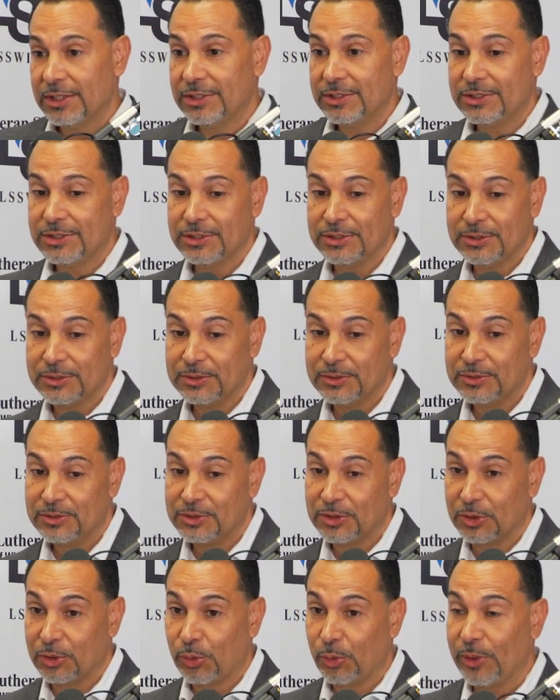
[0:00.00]

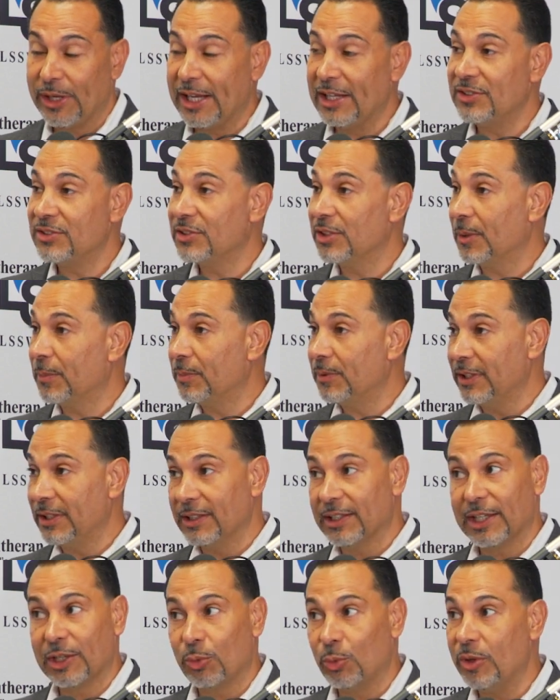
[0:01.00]
to create something
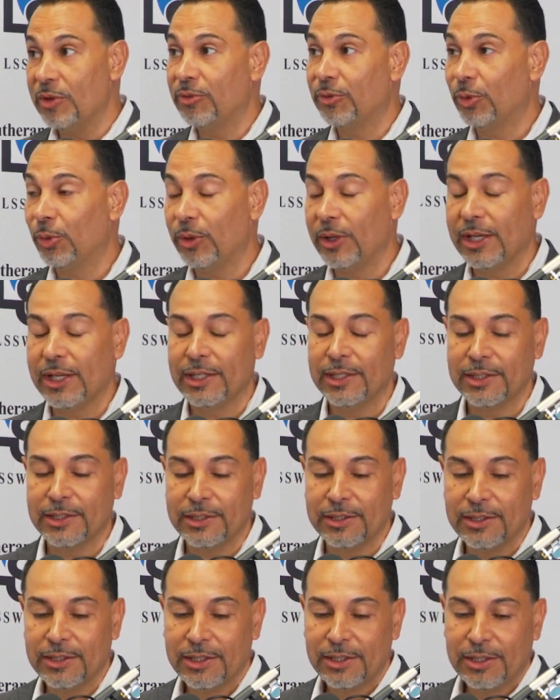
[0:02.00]
like we've
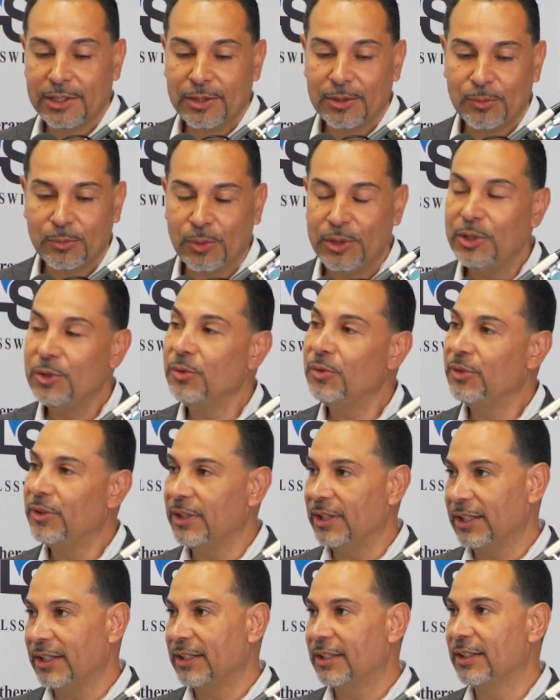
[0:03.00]
created. What do you
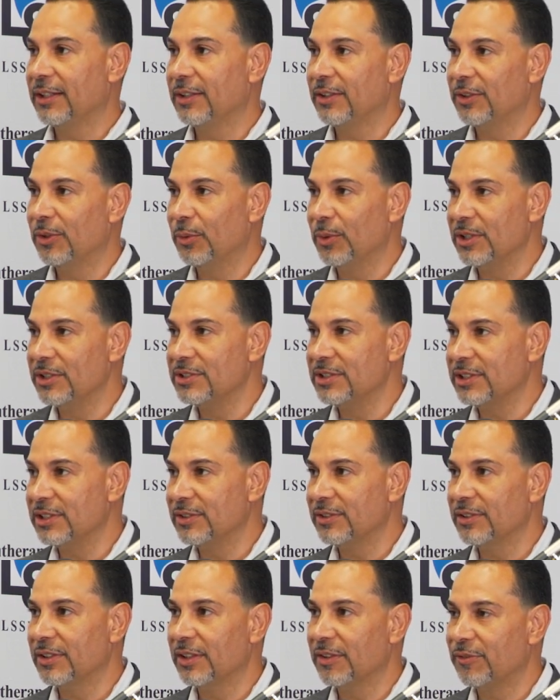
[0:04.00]
think the
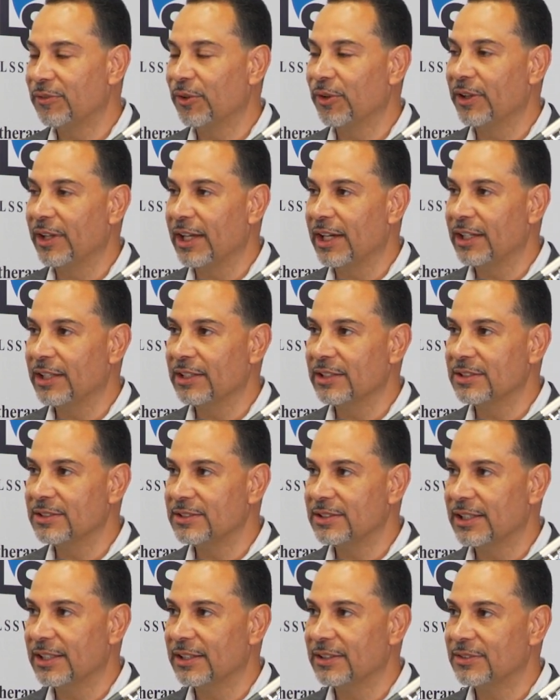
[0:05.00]
reason for that is,
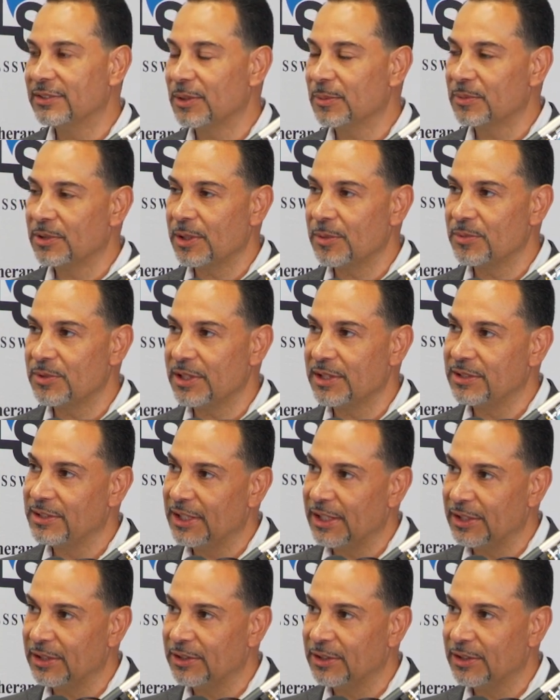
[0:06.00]
that sometimes they
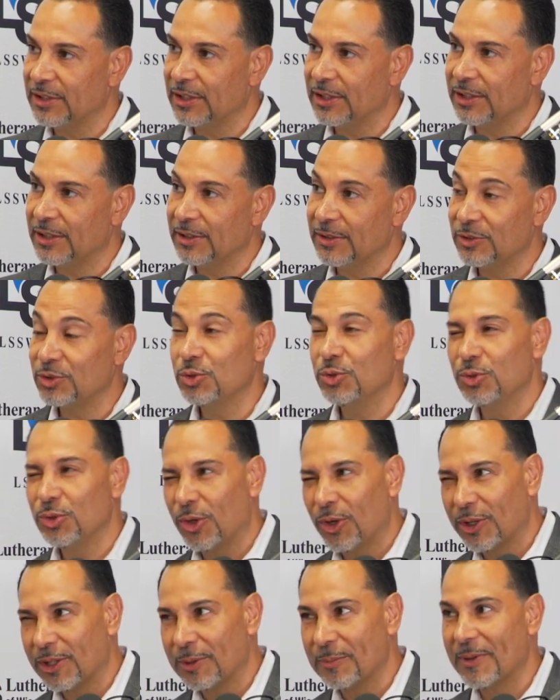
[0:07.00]
take too
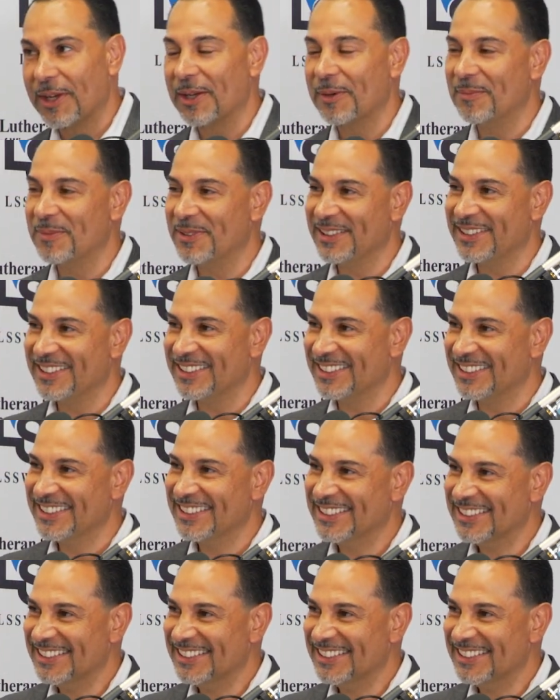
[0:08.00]
long, in my opinion?